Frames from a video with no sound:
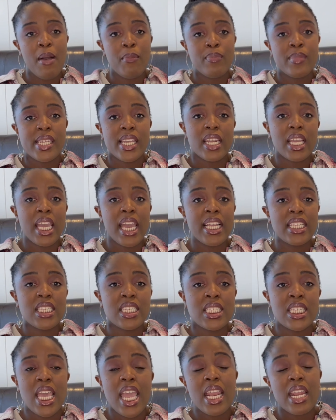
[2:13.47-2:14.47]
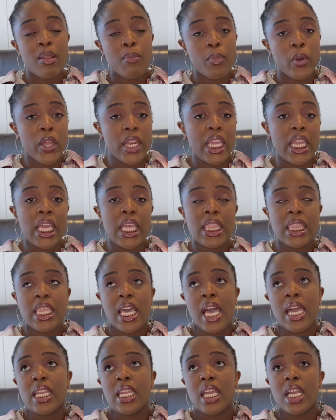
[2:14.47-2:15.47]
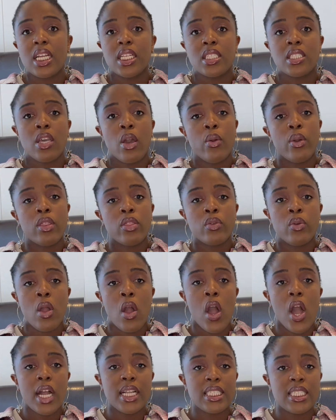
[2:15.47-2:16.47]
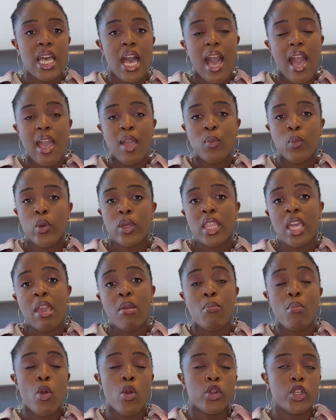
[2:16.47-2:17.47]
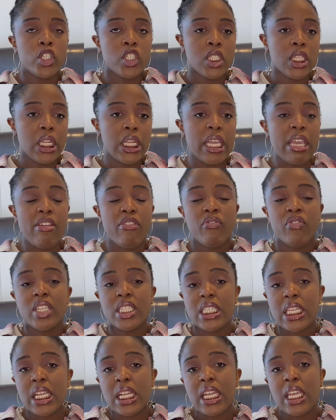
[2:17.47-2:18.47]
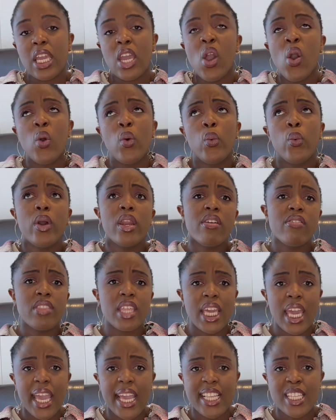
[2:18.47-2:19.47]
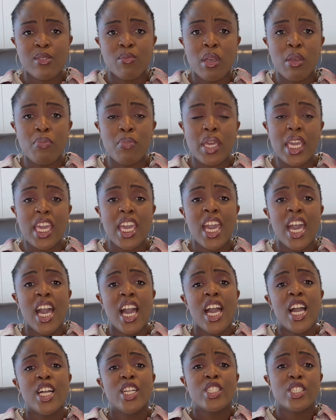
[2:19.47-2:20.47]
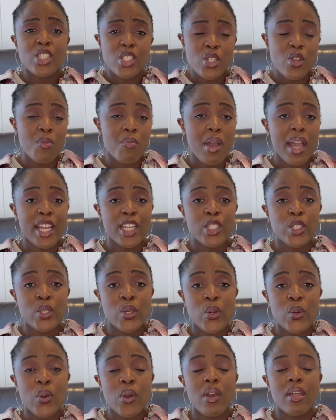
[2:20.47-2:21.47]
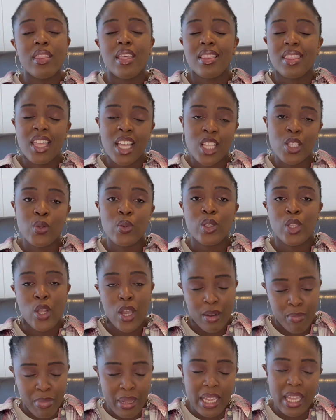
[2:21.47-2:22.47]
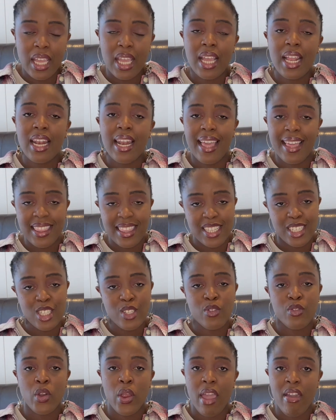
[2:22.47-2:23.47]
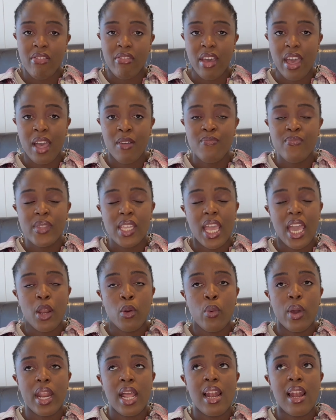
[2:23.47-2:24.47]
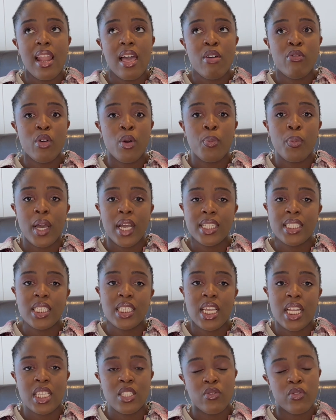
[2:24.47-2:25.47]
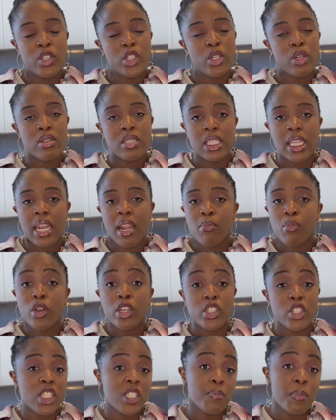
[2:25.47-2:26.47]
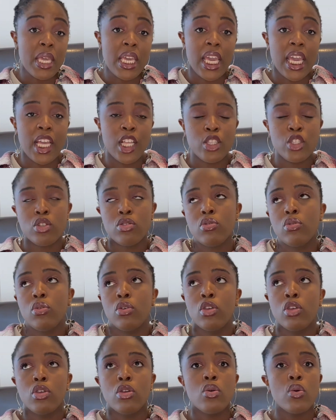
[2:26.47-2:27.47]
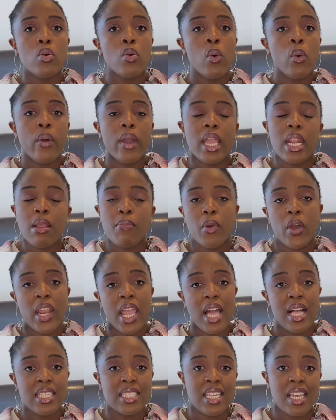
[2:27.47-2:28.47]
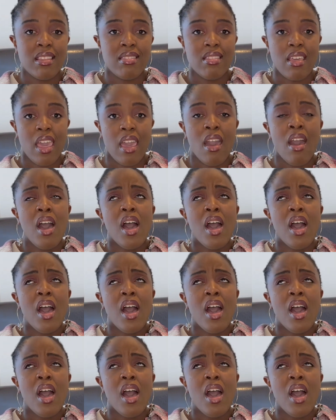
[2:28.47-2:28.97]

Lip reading: dedicated to anybody that is going through a hard time, whether emotionally, physically, whatever the case may be, just to remind you that things will not be like this forever. And what I love about today's video is that I'm not just speaking to you or anybody else out there,